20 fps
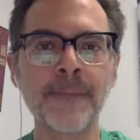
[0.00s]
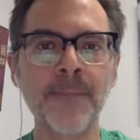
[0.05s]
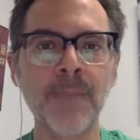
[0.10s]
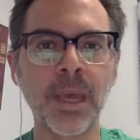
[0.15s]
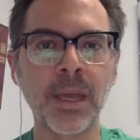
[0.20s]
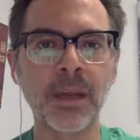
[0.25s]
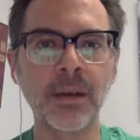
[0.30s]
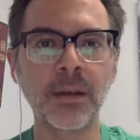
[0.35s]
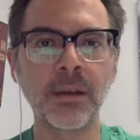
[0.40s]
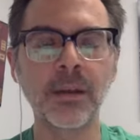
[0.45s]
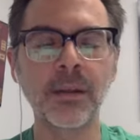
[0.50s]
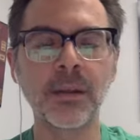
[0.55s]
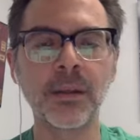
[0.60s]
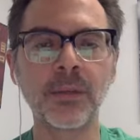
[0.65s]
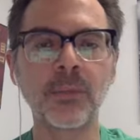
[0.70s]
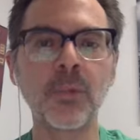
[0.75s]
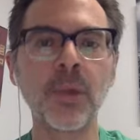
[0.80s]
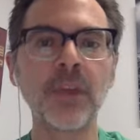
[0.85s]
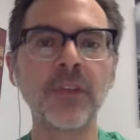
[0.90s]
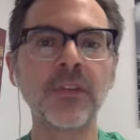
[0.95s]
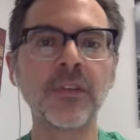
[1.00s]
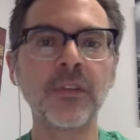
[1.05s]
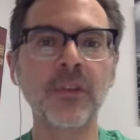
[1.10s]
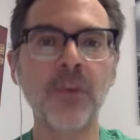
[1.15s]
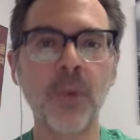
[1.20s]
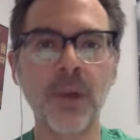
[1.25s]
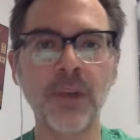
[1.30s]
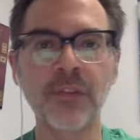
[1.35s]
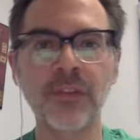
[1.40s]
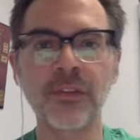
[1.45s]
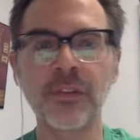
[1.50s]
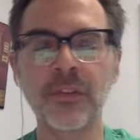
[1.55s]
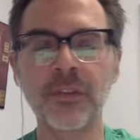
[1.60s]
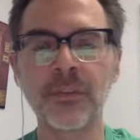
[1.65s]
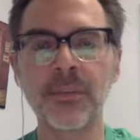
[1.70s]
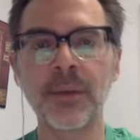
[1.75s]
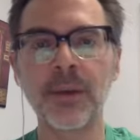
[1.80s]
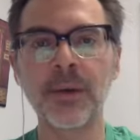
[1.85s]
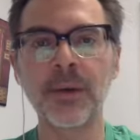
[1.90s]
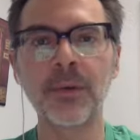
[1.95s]
and it raises questions
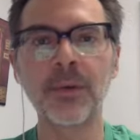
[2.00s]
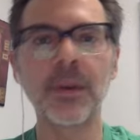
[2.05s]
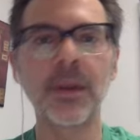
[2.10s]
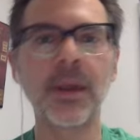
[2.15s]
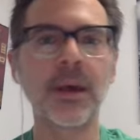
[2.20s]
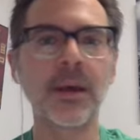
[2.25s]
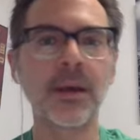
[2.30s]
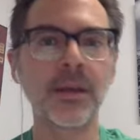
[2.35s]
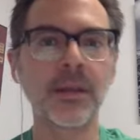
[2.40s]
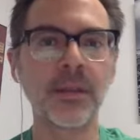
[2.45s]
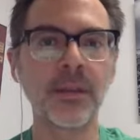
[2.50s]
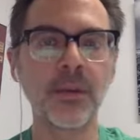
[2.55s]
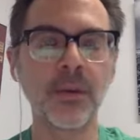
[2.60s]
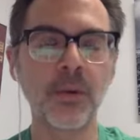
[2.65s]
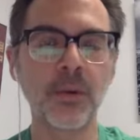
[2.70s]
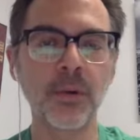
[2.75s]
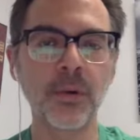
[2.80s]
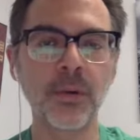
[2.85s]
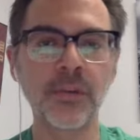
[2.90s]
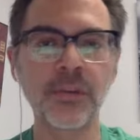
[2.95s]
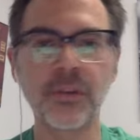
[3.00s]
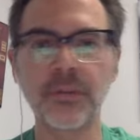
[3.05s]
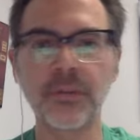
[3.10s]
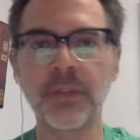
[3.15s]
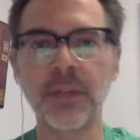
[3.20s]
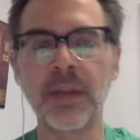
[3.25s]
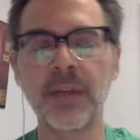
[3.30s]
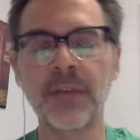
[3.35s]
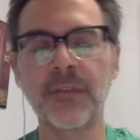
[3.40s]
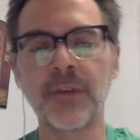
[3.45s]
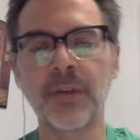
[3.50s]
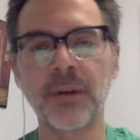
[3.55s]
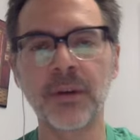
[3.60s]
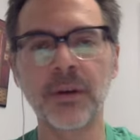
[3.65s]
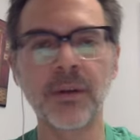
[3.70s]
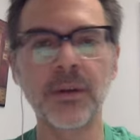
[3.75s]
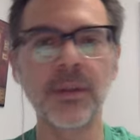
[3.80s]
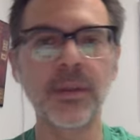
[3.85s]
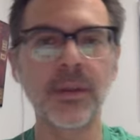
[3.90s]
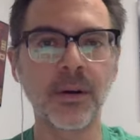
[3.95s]
about the origin of life on
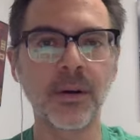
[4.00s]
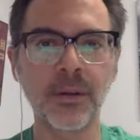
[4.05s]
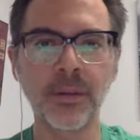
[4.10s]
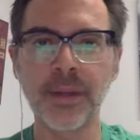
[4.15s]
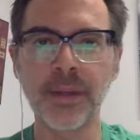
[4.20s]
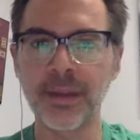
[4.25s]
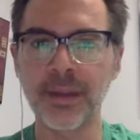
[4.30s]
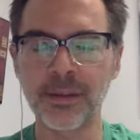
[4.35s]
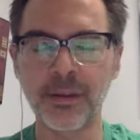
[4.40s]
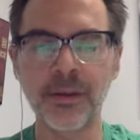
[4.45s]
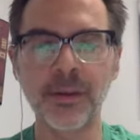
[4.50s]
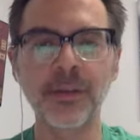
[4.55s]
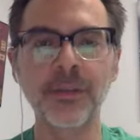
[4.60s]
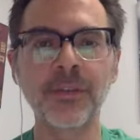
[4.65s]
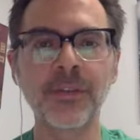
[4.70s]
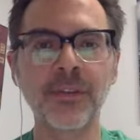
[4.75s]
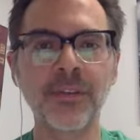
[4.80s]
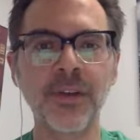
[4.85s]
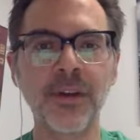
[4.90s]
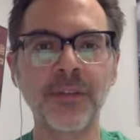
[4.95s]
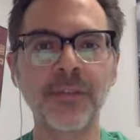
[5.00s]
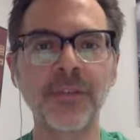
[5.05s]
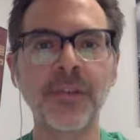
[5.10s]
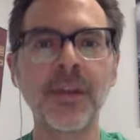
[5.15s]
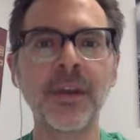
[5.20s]
Earth and all that stuff.